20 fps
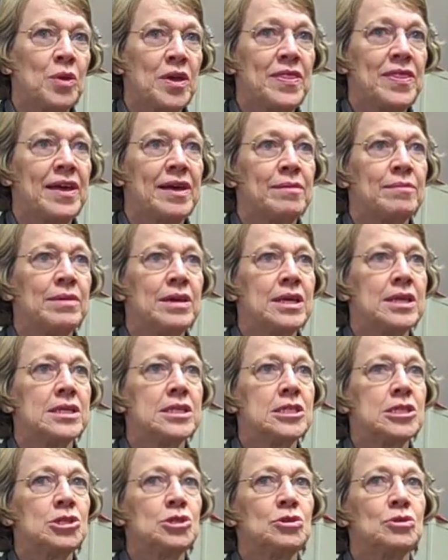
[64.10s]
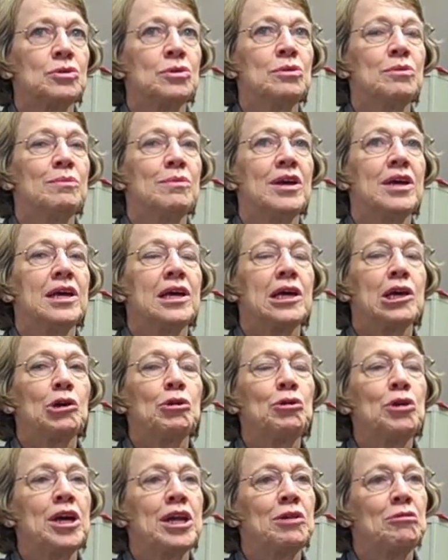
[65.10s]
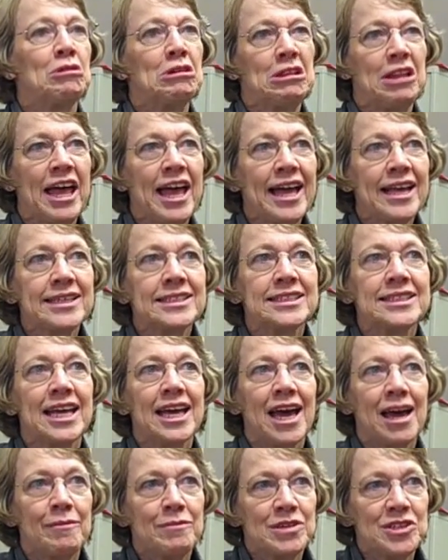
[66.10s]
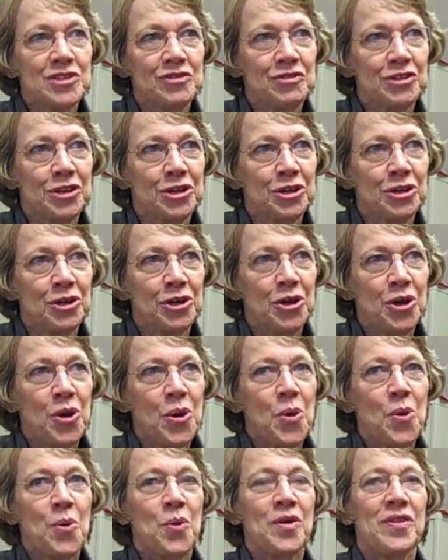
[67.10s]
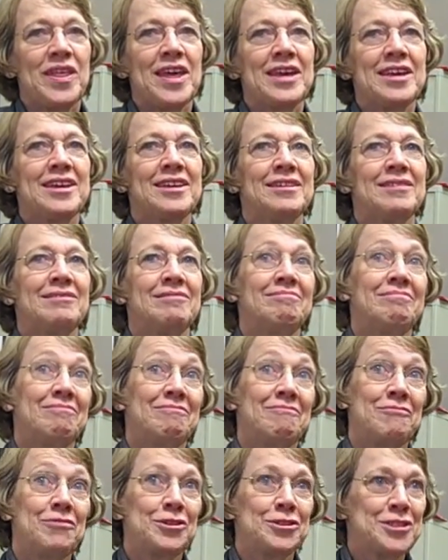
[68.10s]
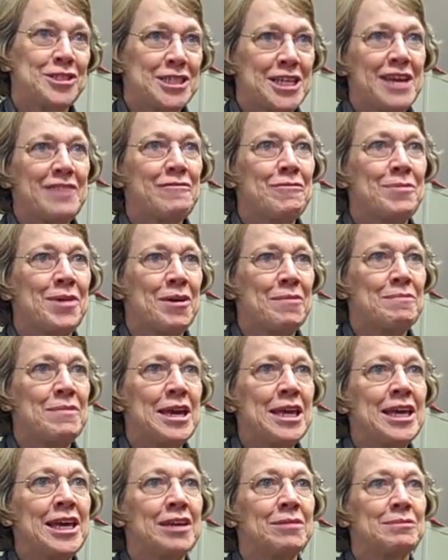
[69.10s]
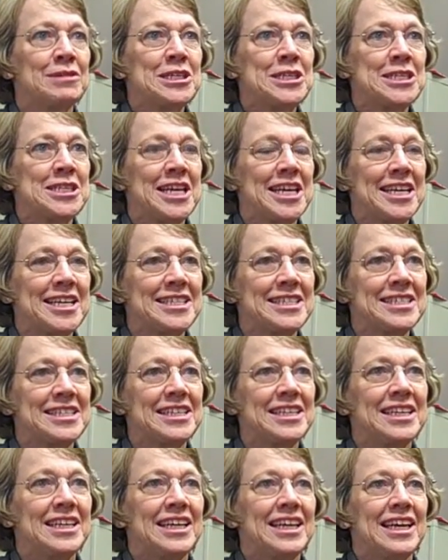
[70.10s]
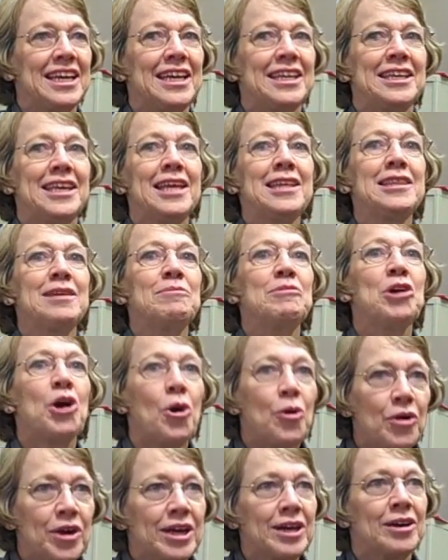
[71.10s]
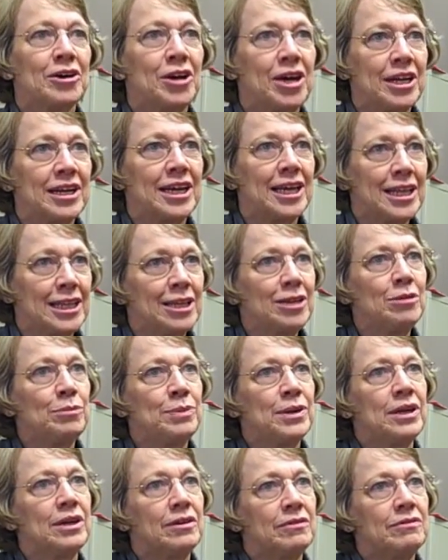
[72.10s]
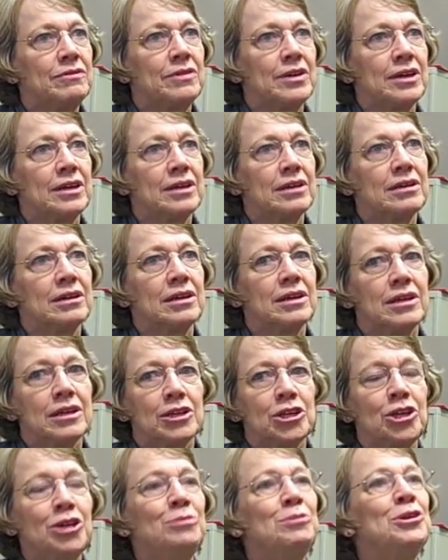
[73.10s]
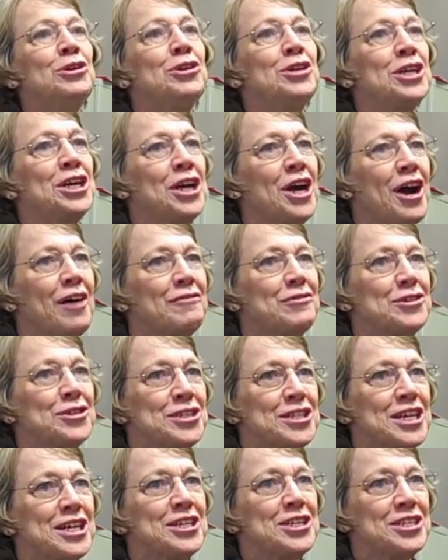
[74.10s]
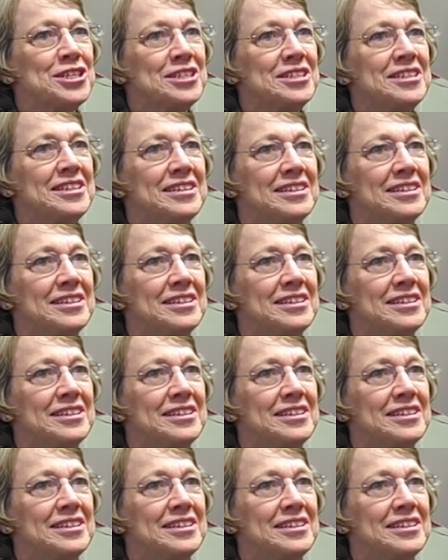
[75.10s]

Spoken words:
with them is to create a relaxed atmosphere where they can feel safe about making mistakes and get them going on a little bit of community conversation.